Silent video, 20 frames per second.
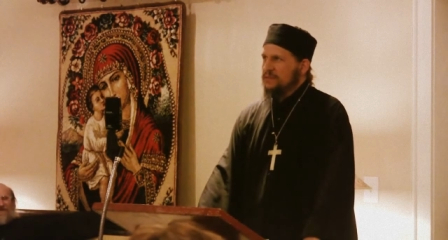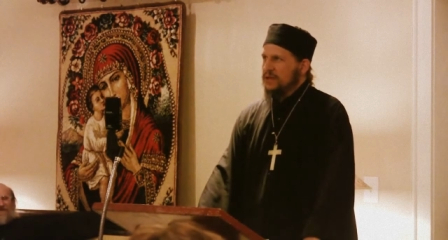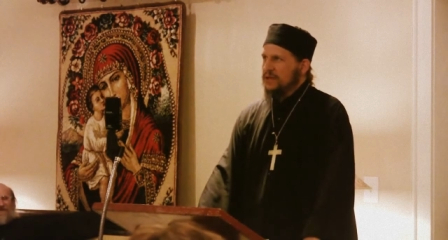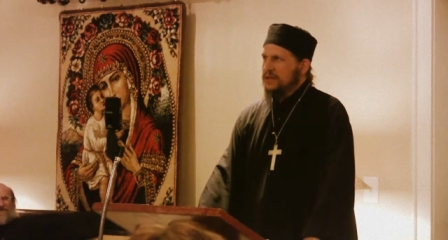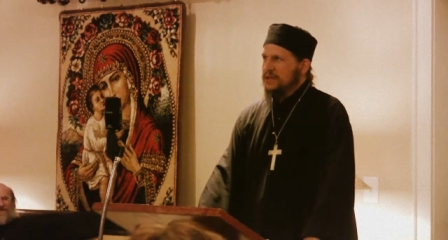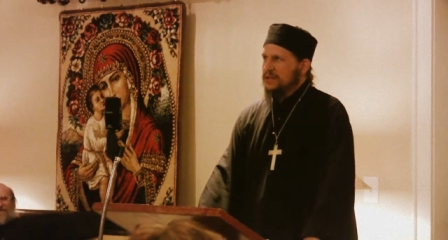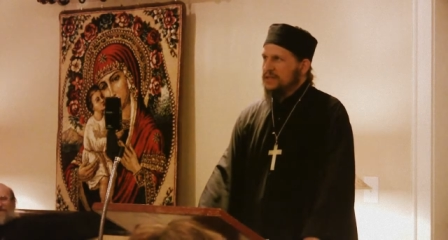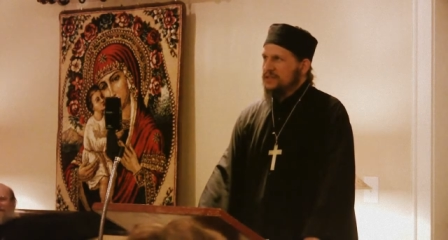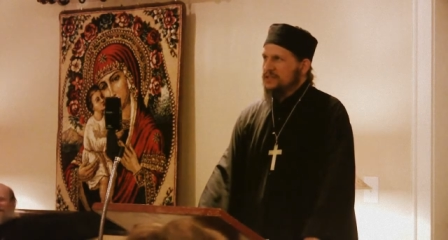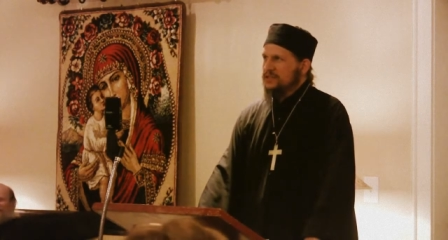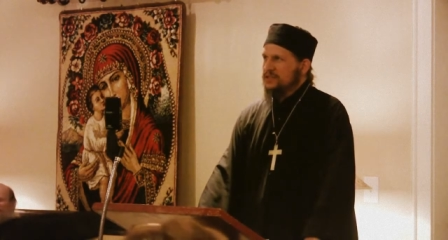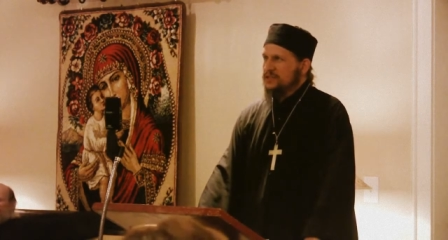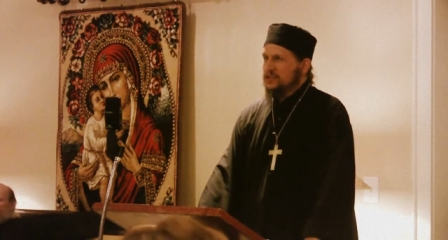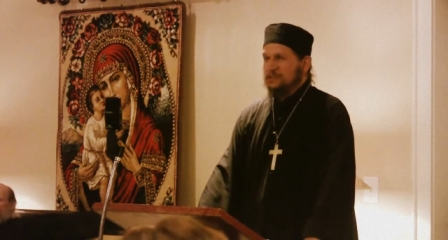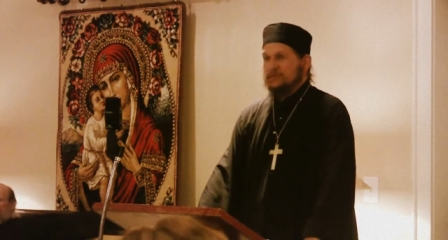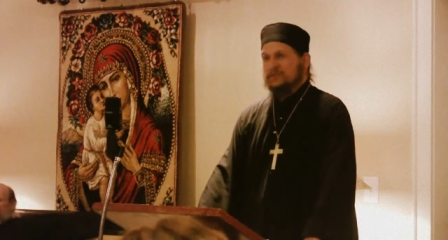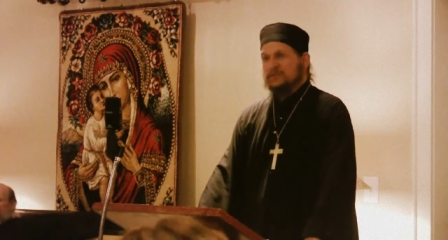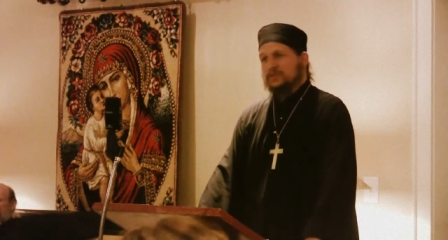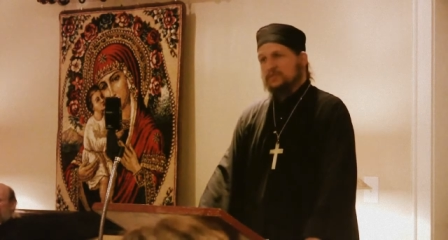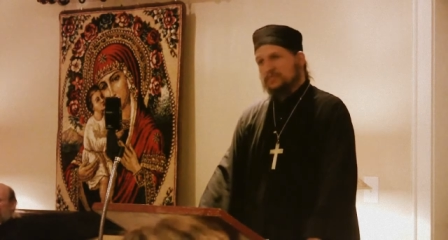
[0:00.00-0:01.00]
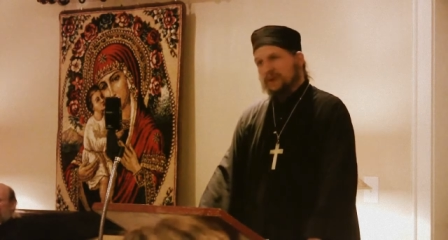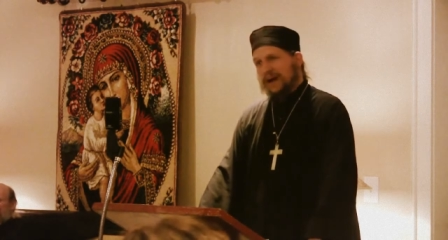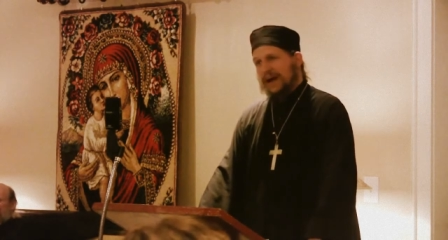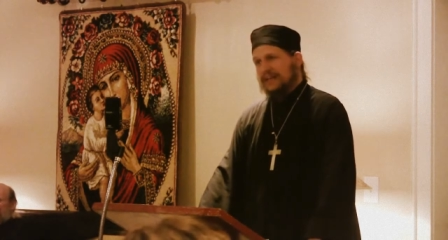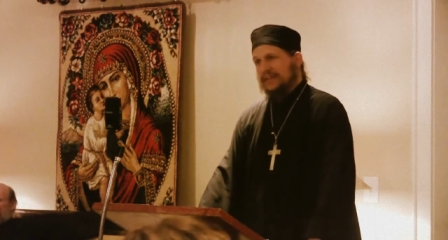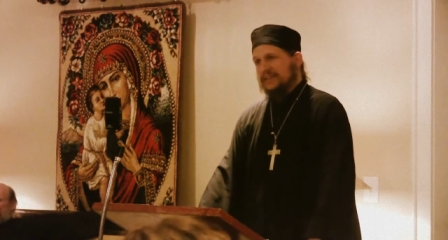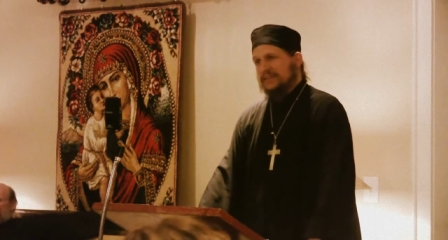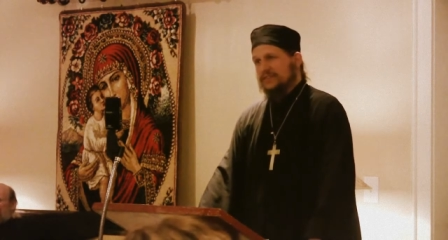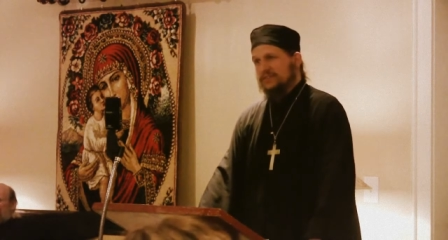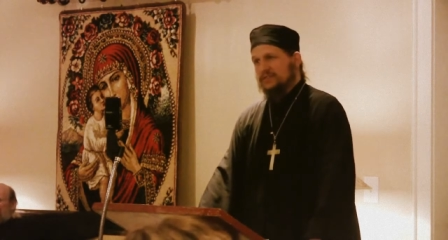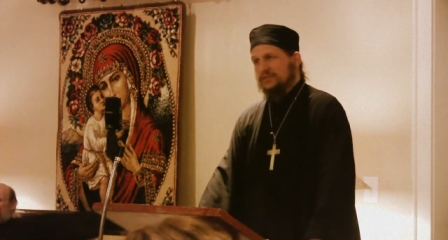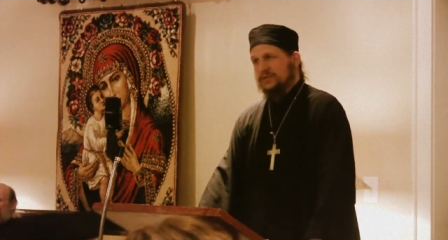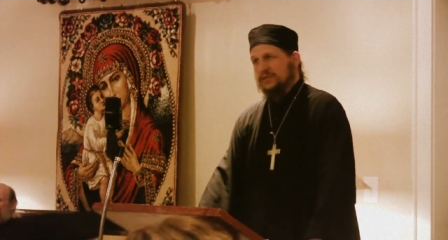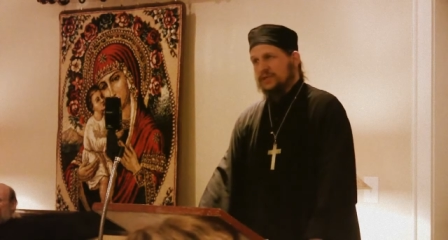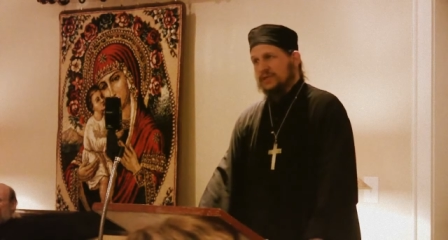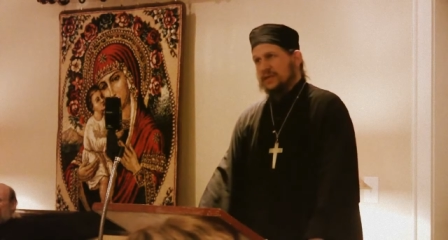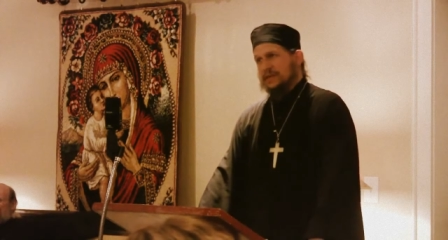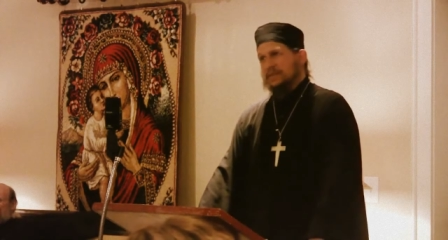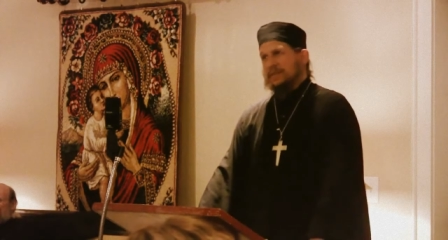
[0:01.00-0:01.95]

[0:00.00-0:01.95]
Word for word: but he certainly responded to it.